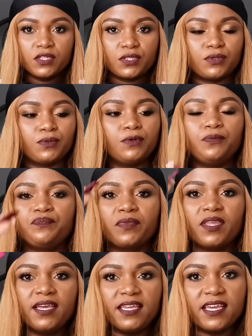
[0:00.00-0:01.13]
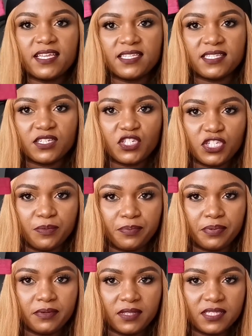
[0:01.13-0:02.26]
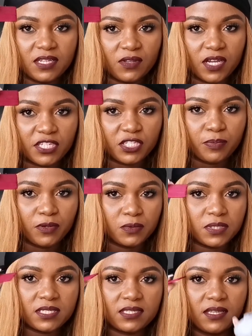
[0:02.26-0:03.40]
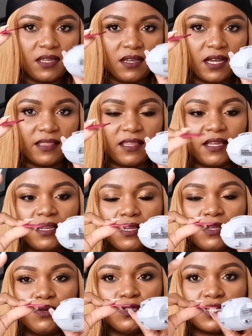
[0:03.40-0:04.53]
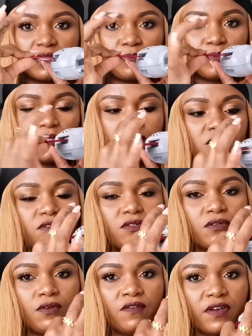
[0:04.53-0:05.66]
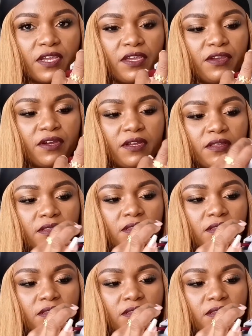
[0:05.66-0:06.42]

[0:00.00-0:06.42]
So here is the chip. These are the chip looks, and then you just put it over here